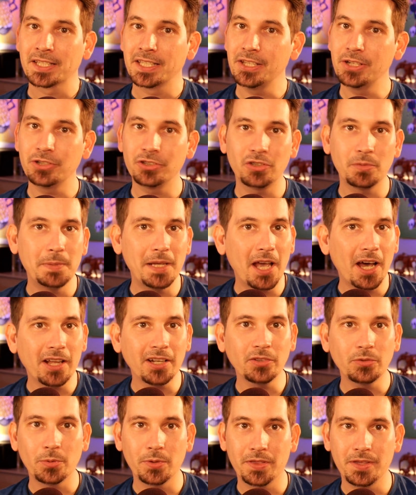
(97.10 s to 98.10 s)
to be
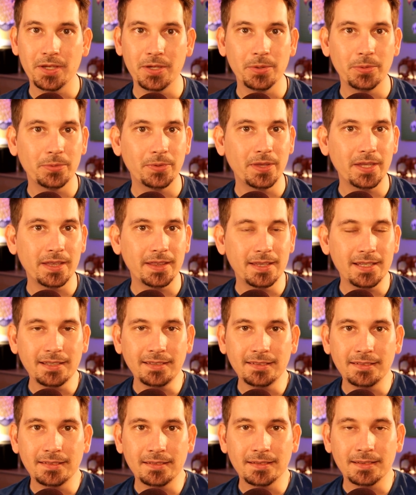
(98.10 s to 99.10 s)
honest with you,
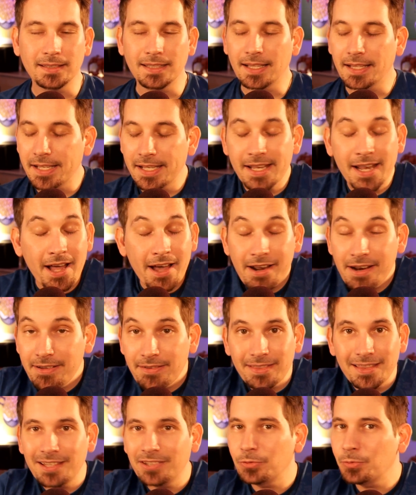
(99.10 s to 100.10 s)
this
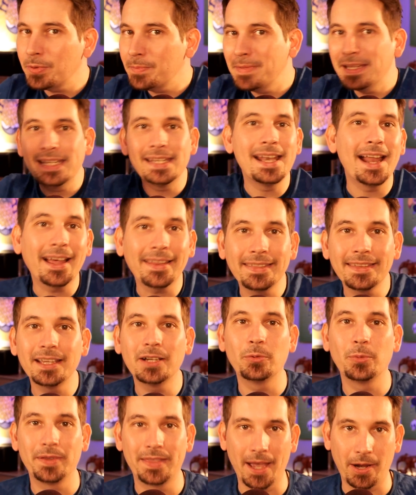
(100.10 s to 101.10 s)
would mean
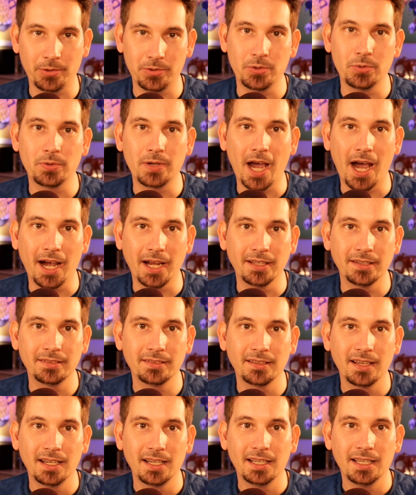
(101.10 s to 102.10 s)
nothing without you
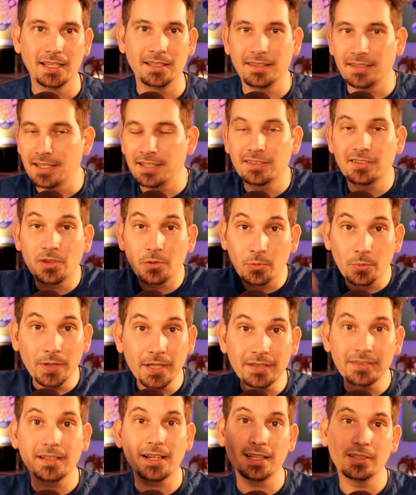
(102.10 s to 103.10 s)
guys. It's the
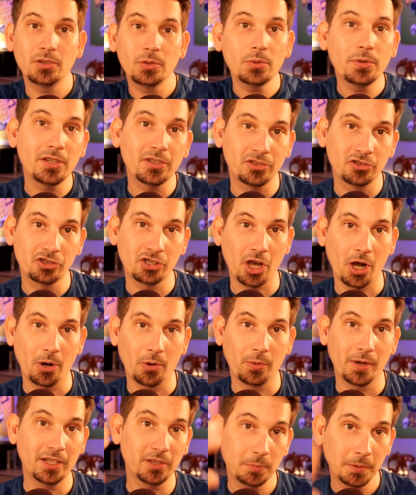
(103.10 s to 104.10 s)
reason I do this
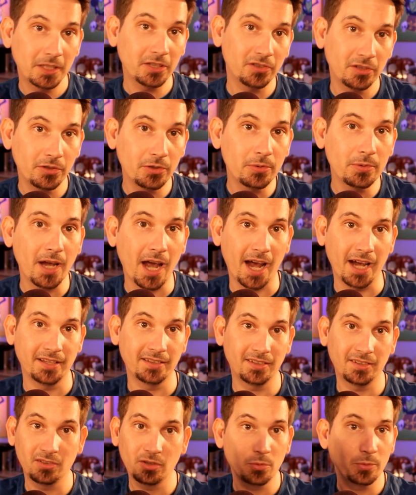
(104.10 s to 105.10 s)
show is because of you
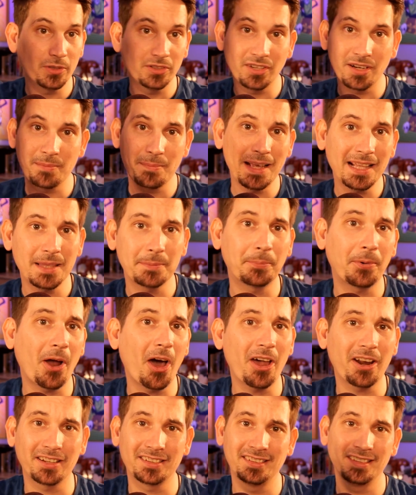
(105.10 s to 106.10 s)
guys. It's the reason I make the
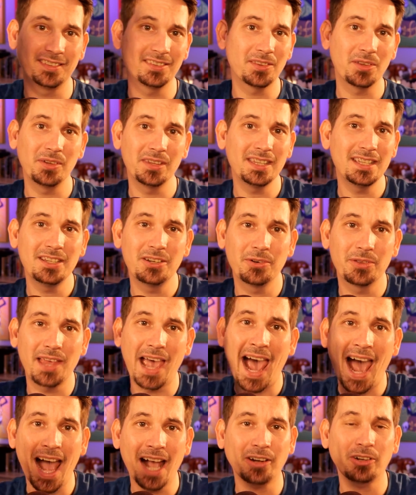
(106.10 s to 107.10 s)
products. It's the the
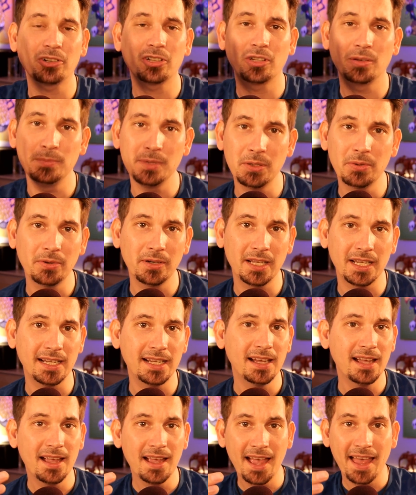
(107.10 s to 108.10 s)
hacker
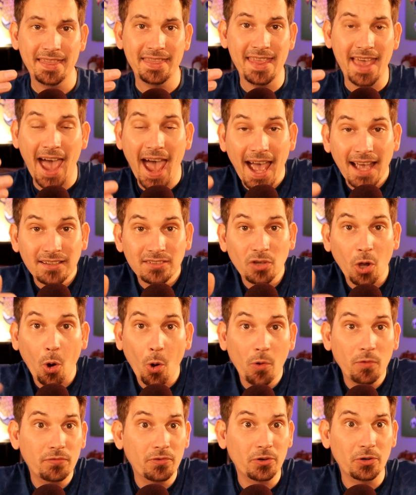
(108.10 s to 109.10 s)
community that has
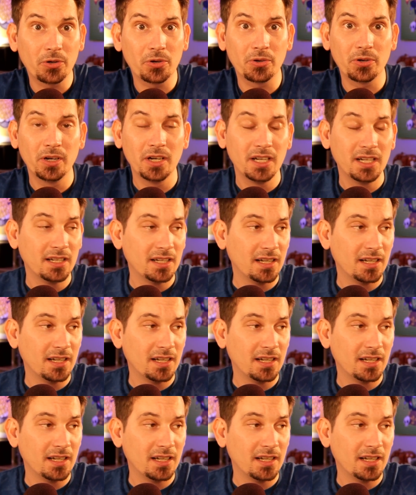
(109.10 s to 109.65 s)
over